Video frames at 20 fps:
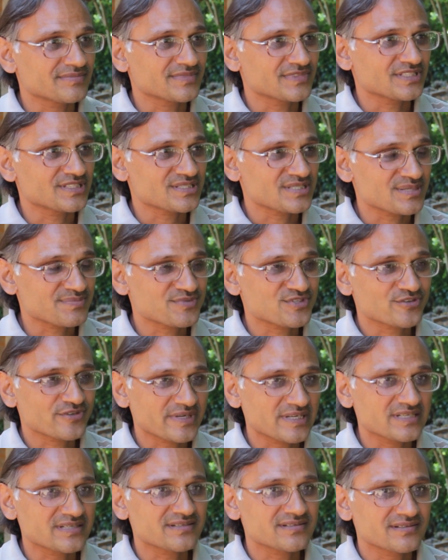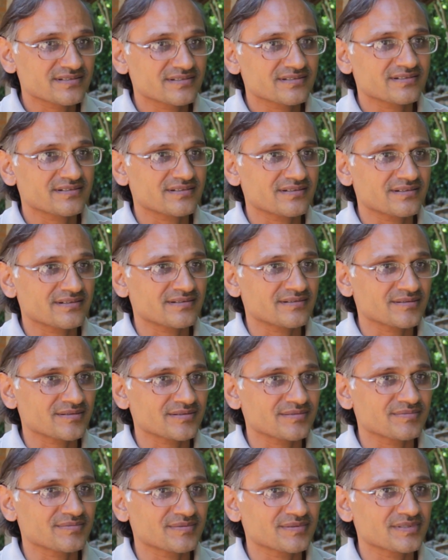the subsequent
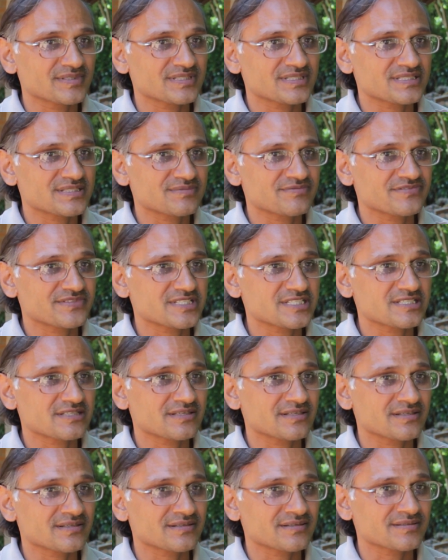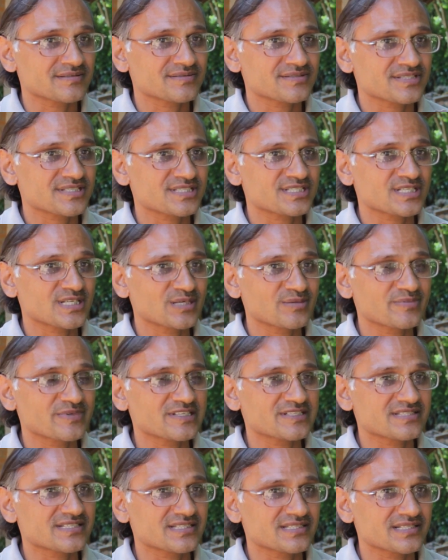
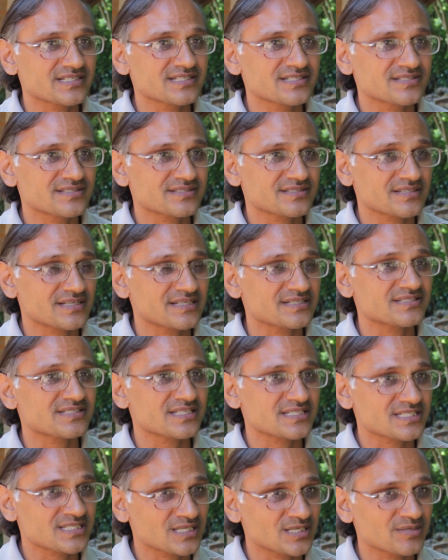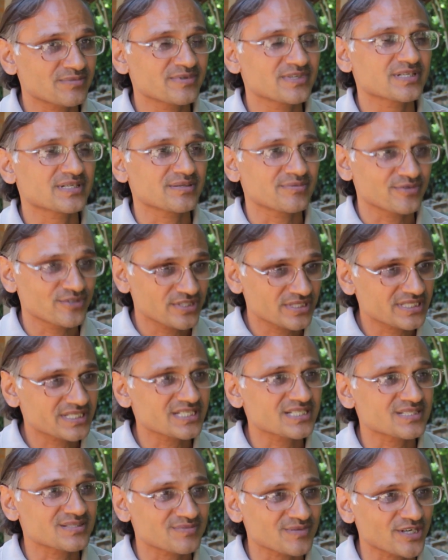Sustainable Cities and Sustainable
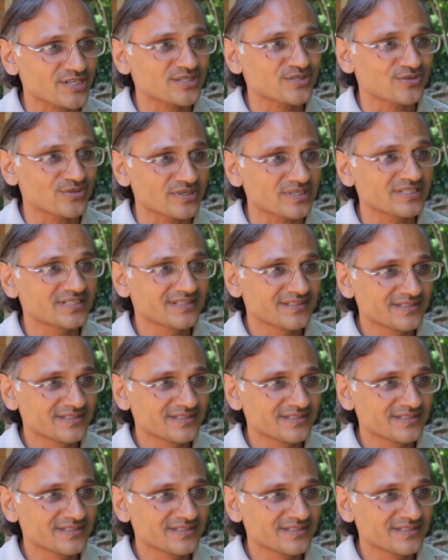Communities module